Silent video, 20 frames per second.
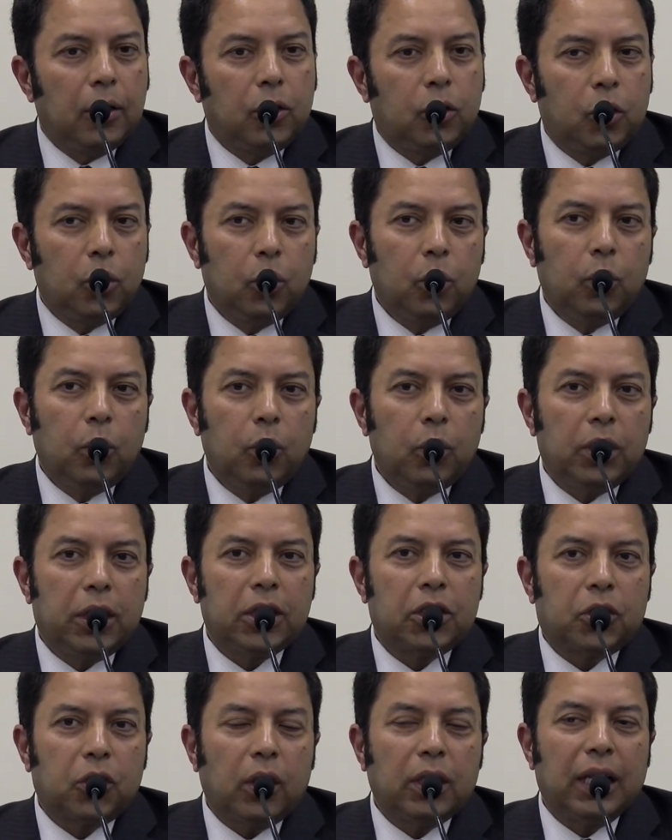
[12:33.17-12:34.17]
to
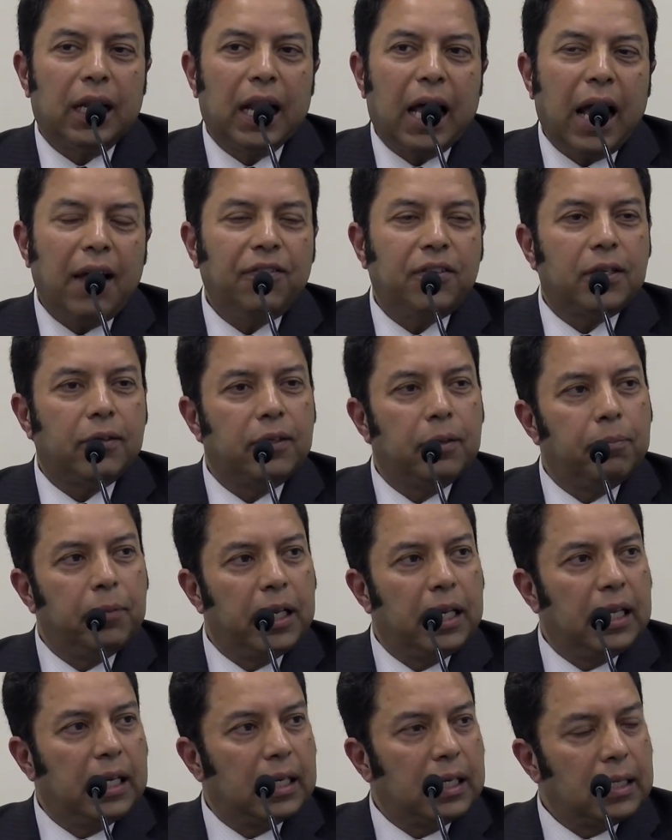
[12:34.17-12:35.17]
destroy the lives of the
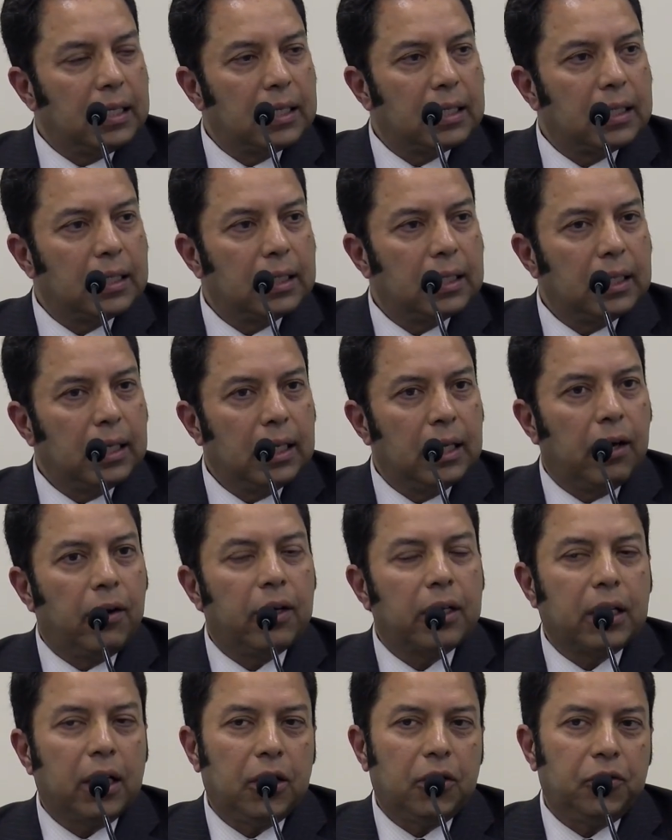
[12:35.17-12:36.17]
millions in our
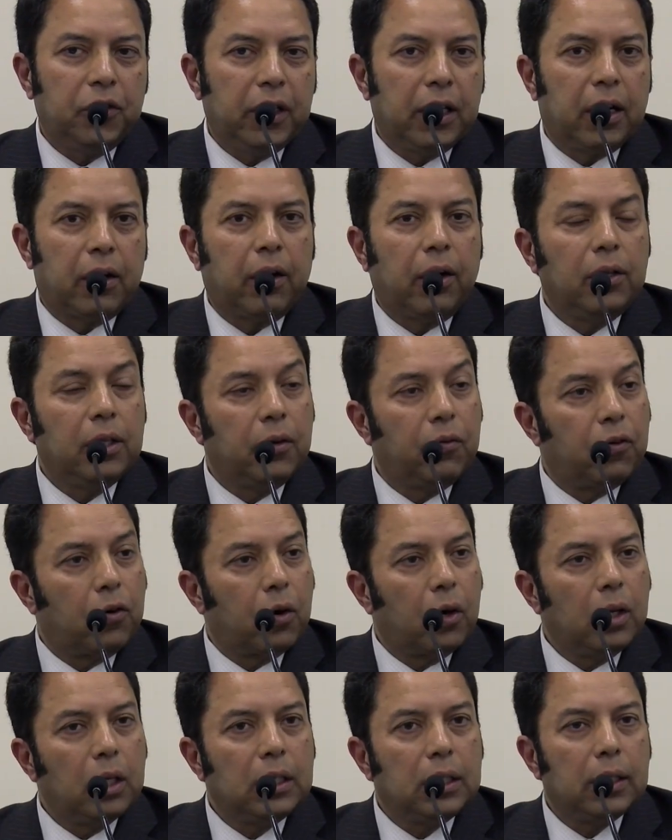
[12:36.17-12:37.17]
country and around the
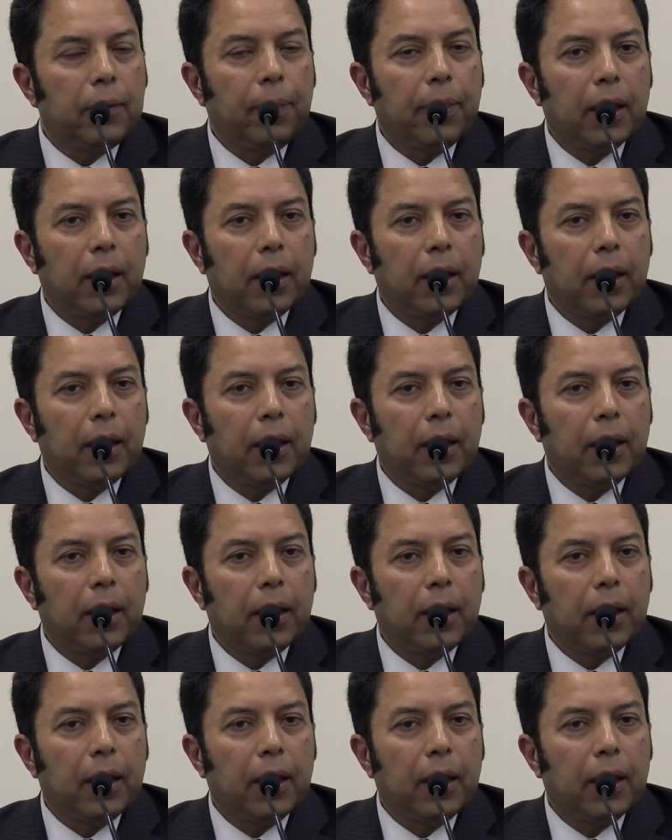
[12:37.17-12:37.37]
world.